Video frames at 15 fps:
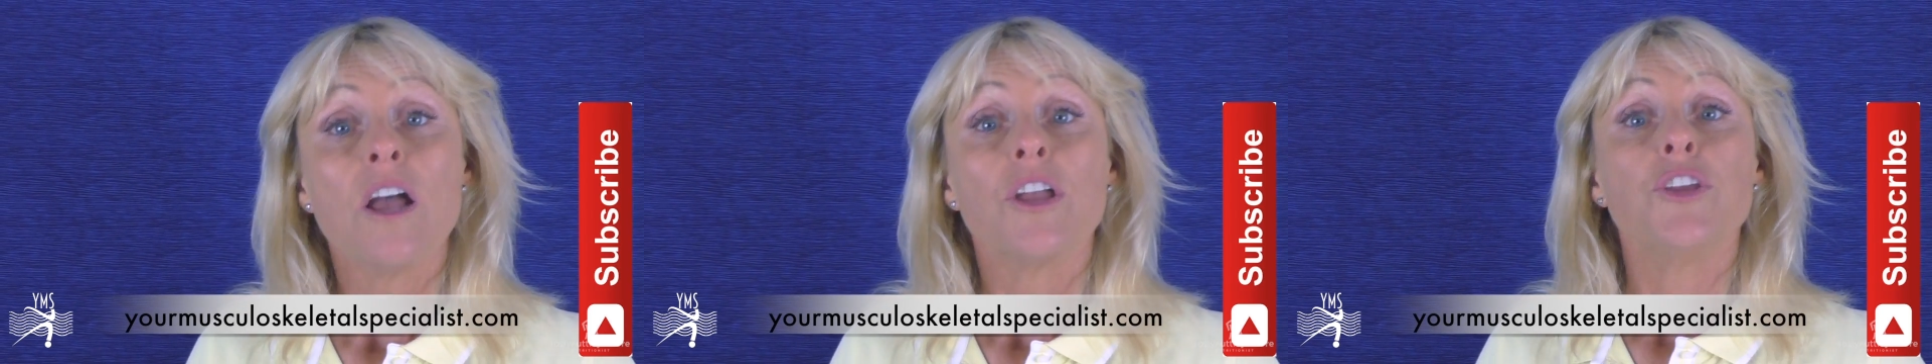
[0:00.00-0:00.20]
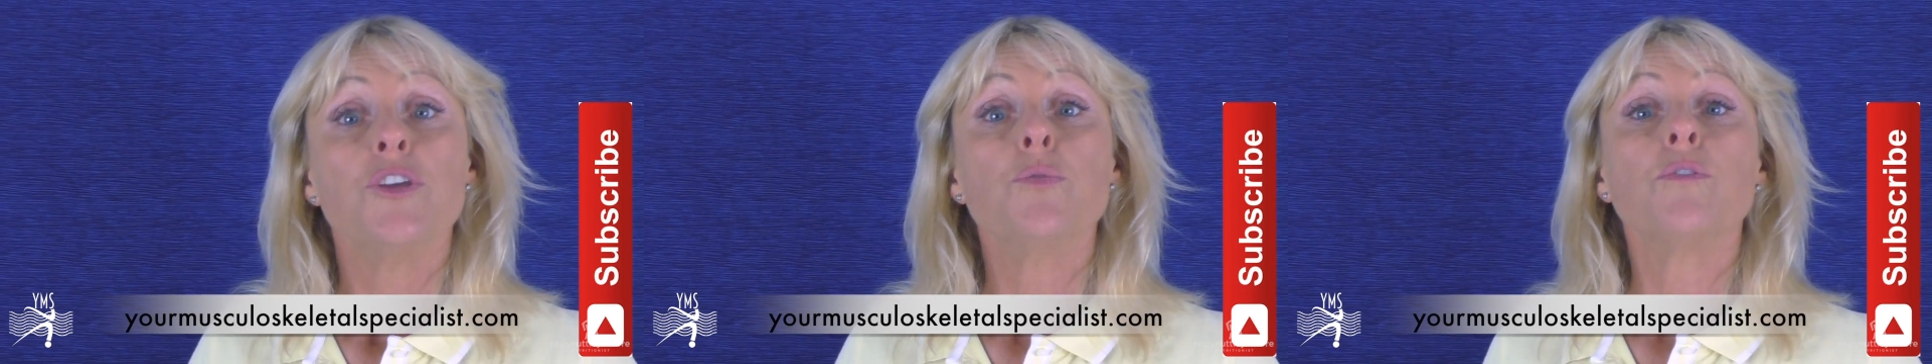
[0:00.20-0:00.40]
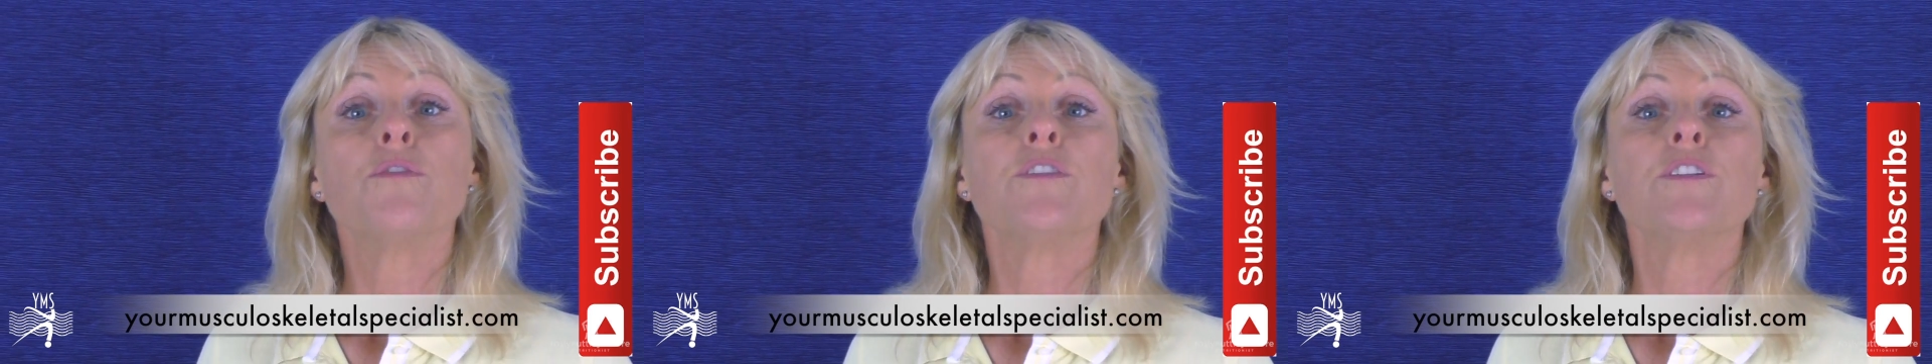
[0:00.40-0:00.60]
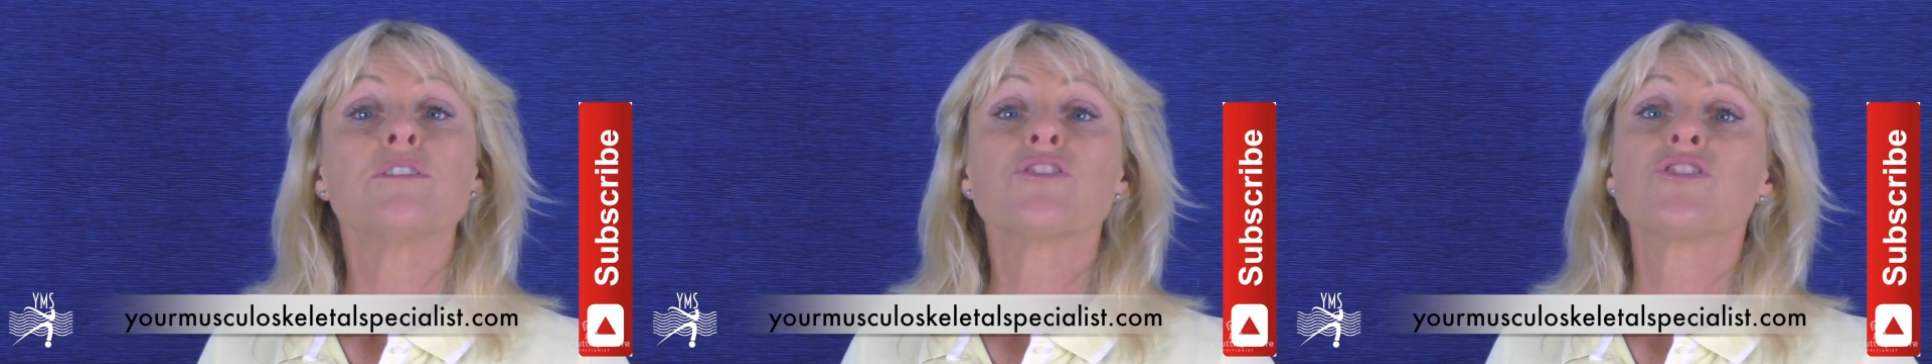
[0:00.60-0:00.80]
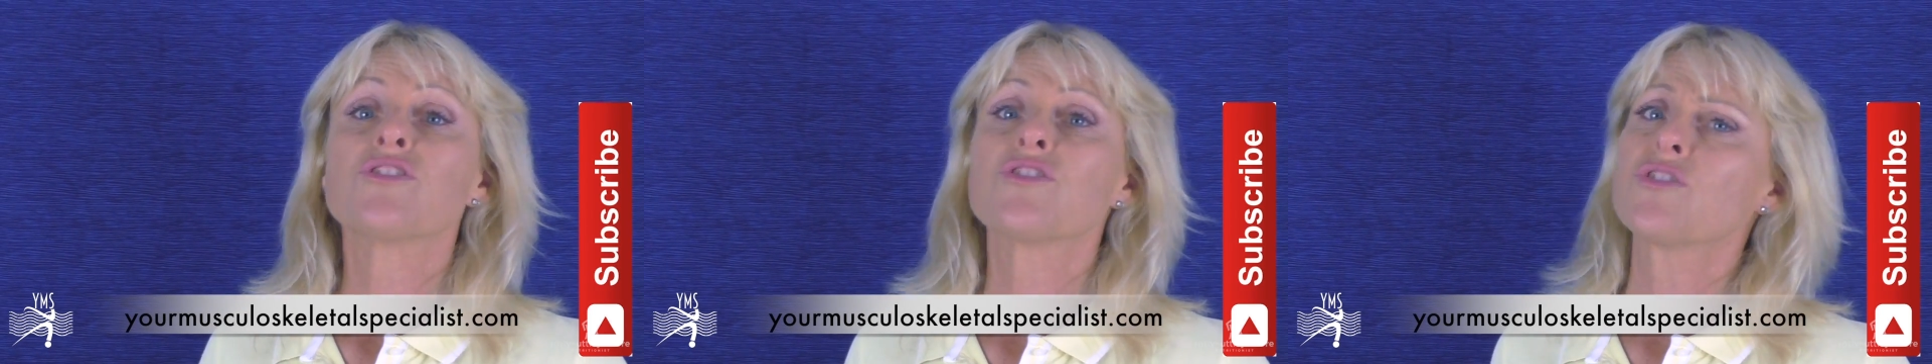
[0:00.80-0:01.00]
you will feel
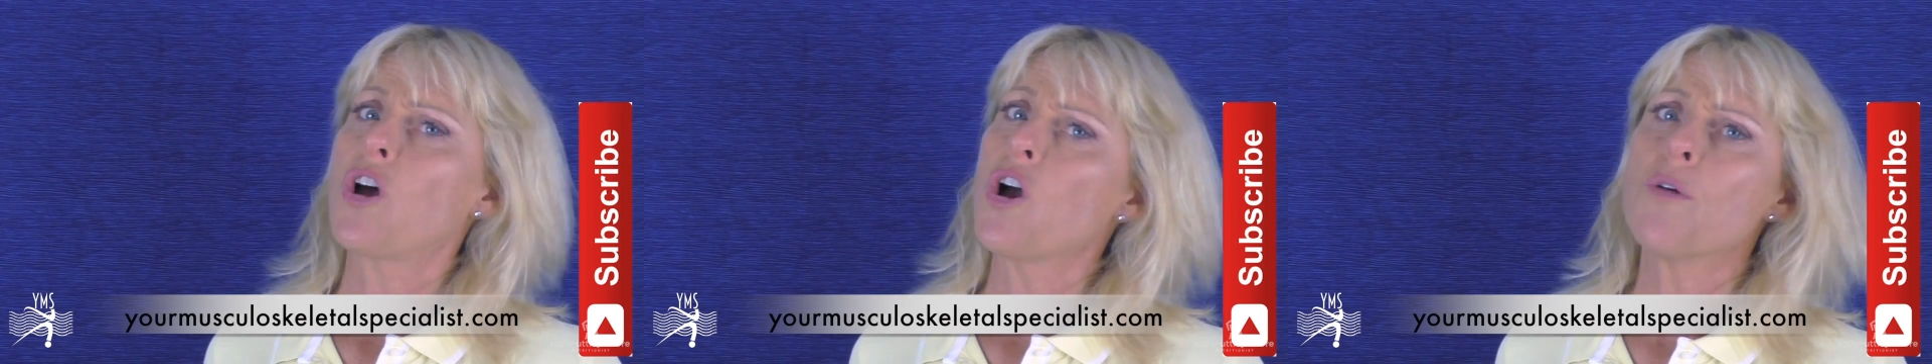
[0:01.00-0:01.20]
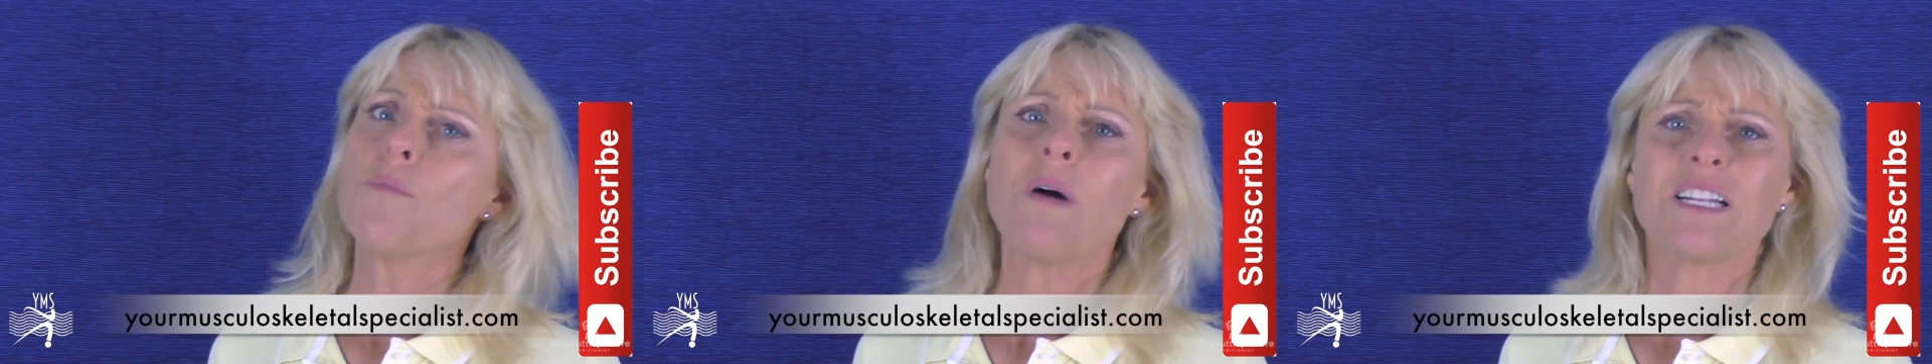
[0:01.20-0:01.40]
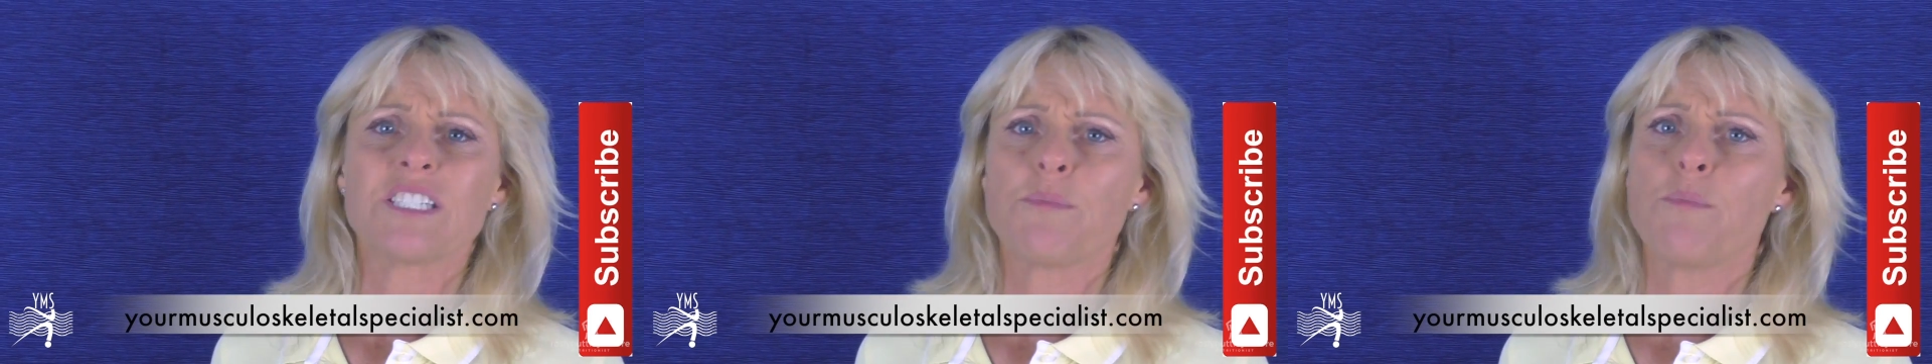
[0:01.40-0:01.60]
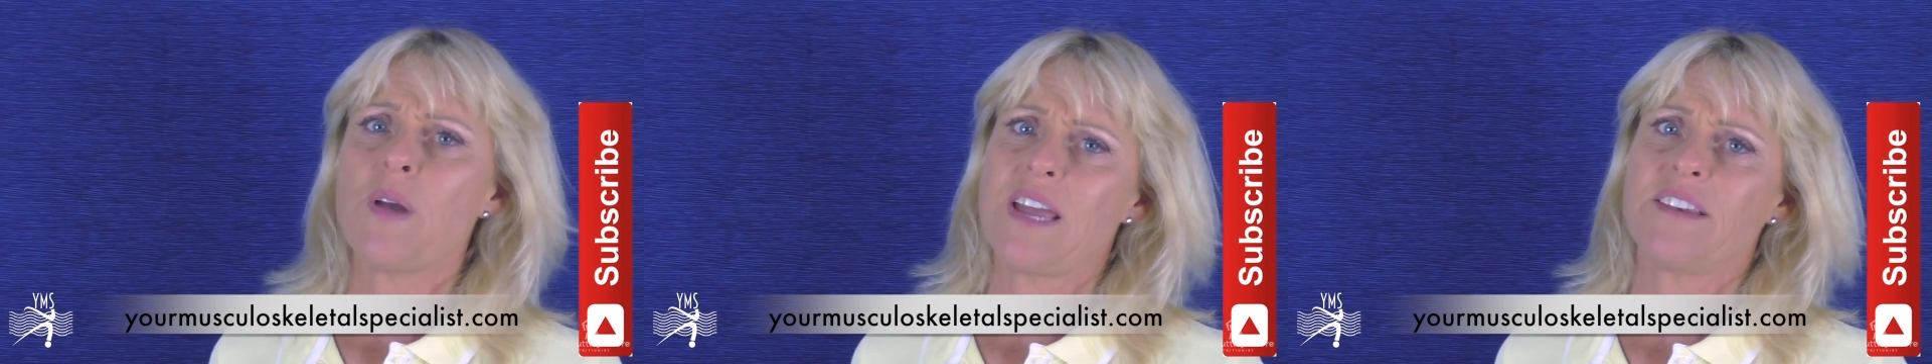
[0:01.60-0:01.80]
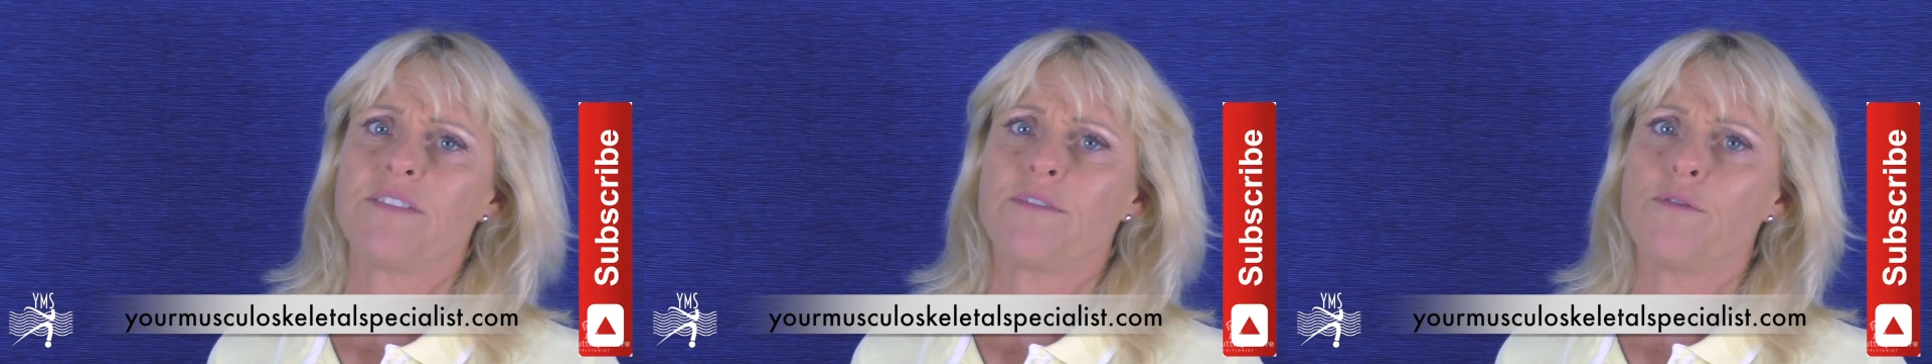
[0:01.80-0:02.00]
so much
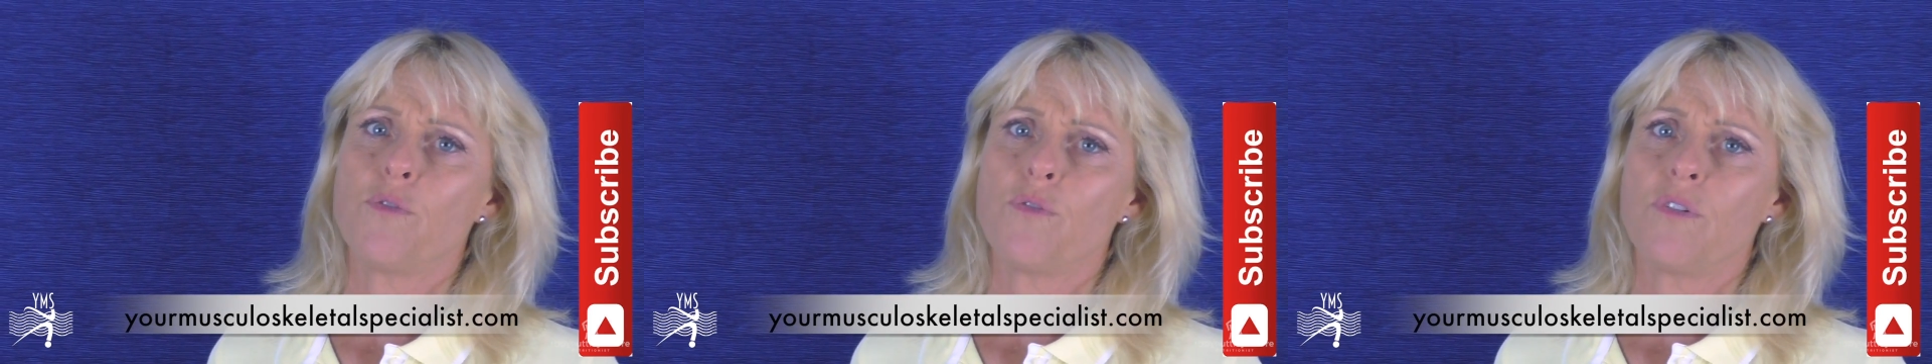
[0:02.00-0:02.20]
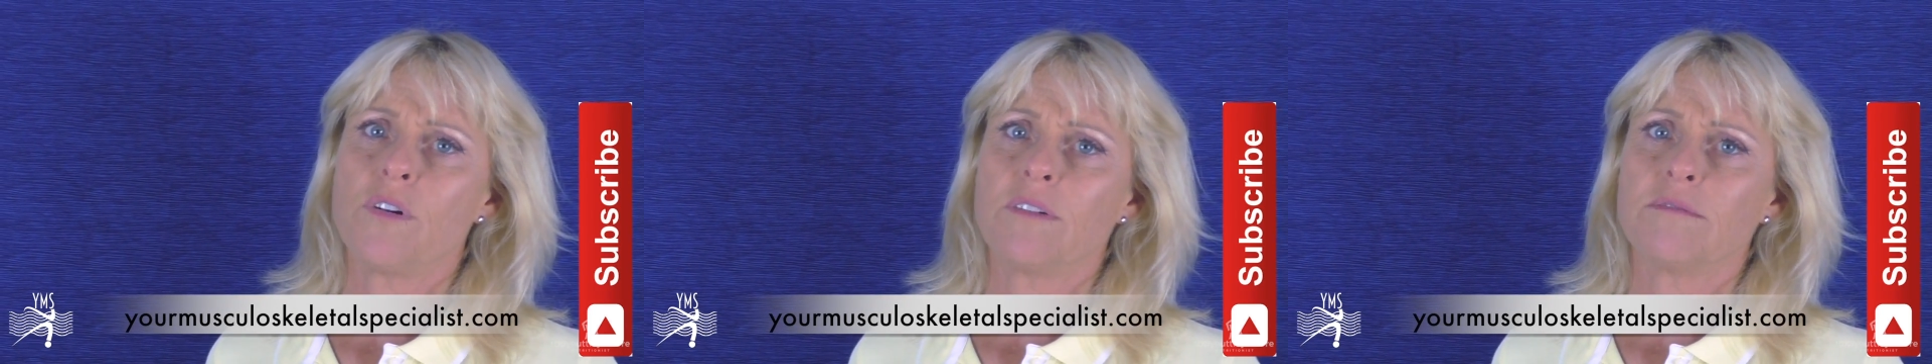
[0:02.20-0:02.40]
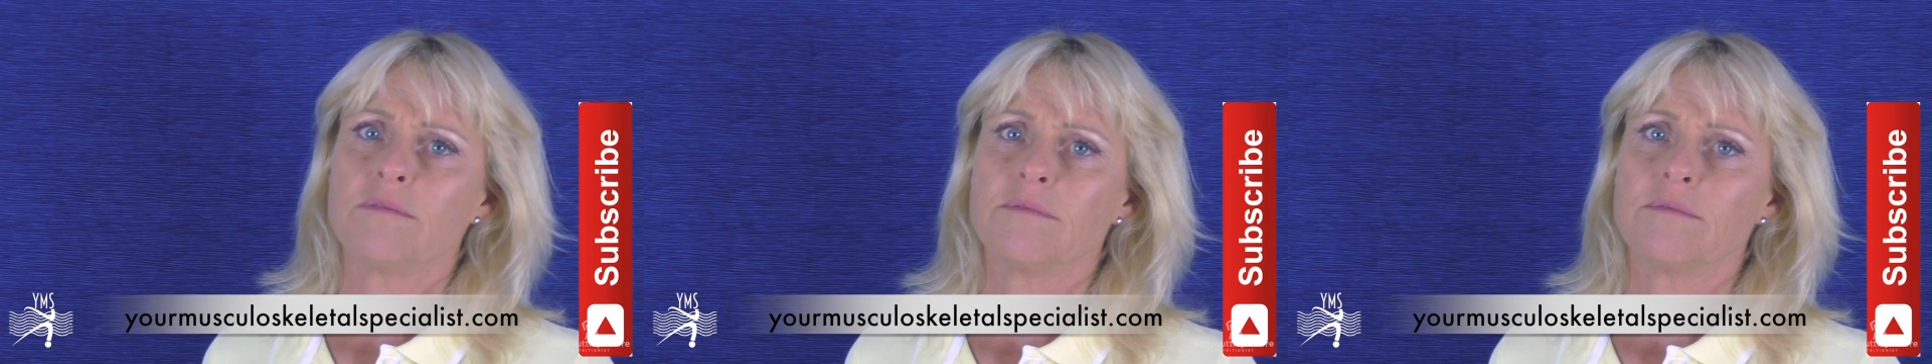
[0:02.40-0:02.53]
better for it.